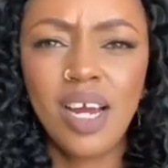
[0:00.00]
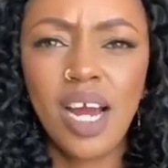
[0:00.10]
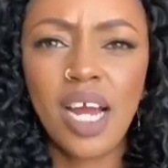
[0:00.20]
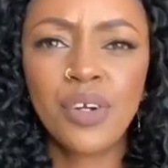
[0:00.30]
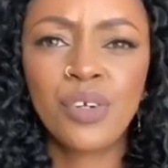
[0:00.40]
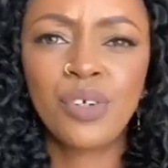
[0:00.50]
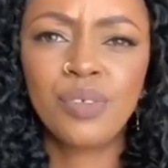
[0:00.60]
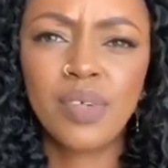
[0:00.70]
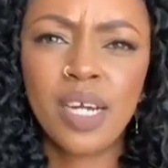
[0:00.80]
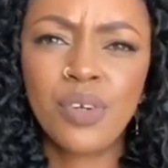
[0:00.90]
don't know.
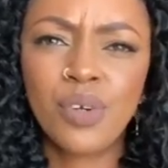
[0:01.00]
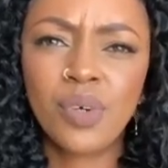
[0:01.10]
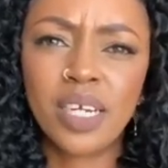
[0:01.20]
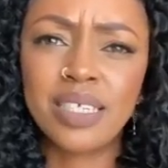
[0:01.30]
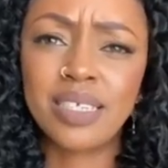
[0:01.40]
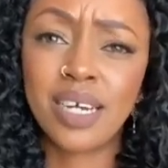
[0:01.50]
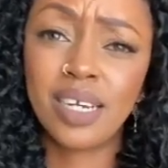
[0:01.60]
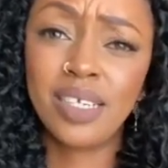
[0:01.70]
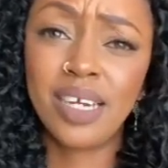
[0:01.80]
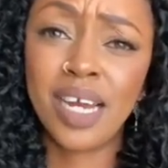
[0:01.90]
I don't know what
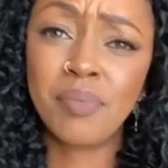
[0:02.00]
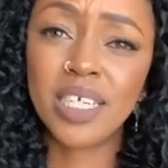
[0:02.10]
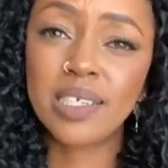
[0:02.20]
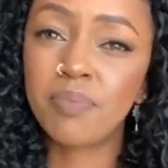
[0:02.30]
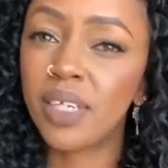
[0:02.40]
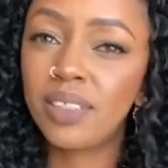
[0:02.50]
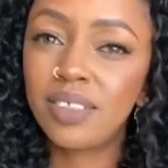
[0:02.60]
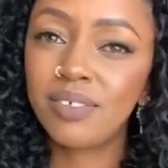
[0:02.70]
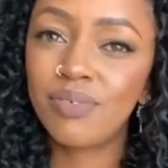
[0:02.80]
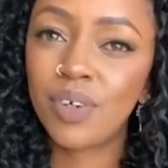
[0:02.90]
exactly I'm
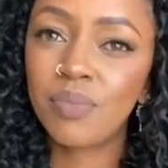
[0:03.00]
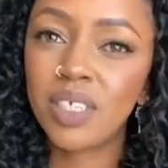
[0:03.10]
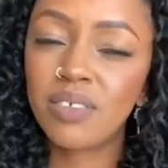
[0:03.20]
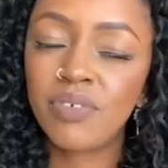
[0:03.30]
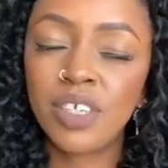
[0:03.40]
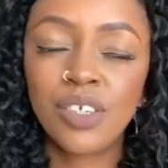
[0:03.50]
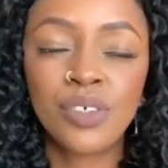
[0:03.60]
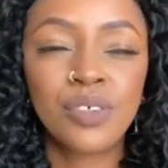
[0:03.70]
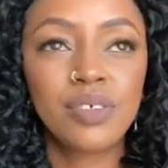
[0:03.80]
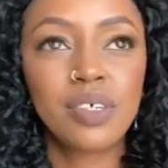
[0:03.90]
expecting from this video.